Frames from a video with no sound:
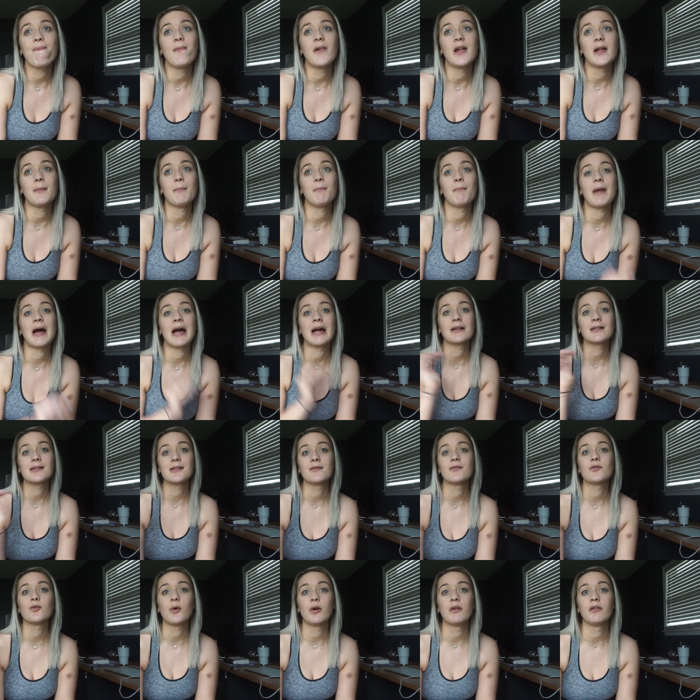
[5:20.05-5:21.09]
a max
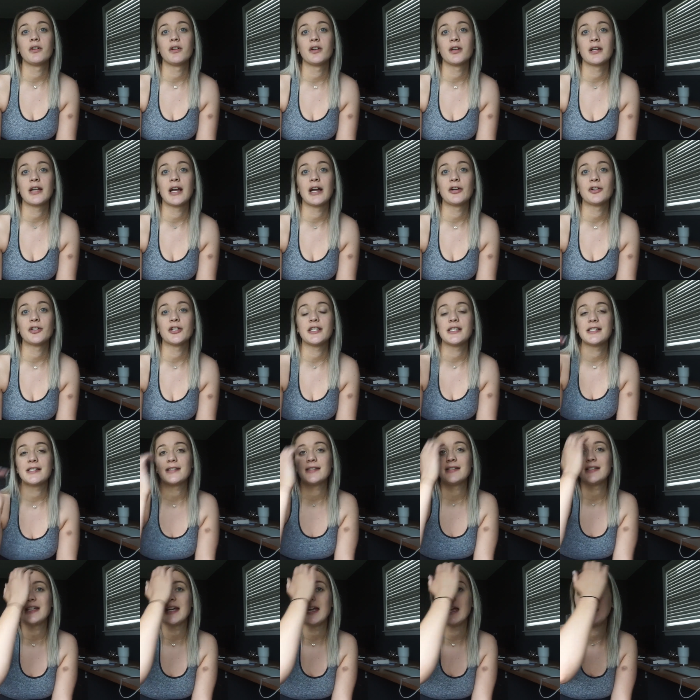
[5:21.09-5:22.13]
of 1,200 calories a
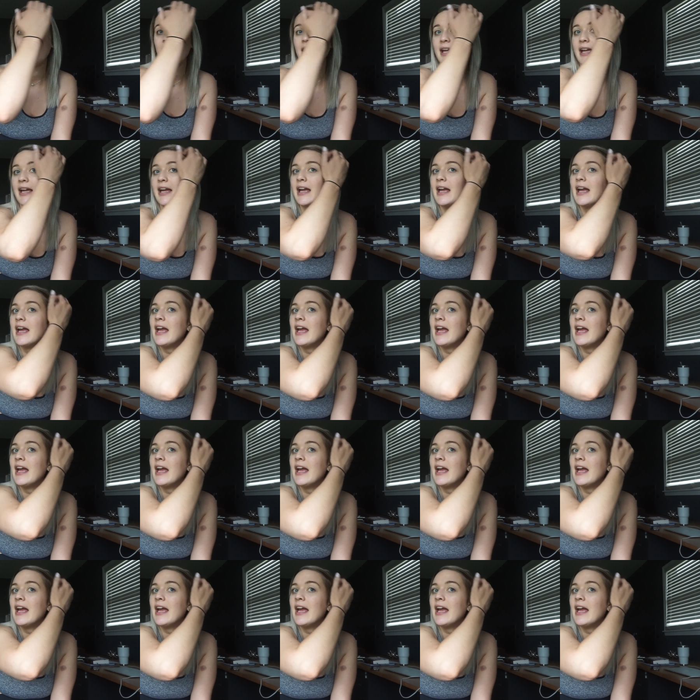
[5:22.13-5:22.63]
day.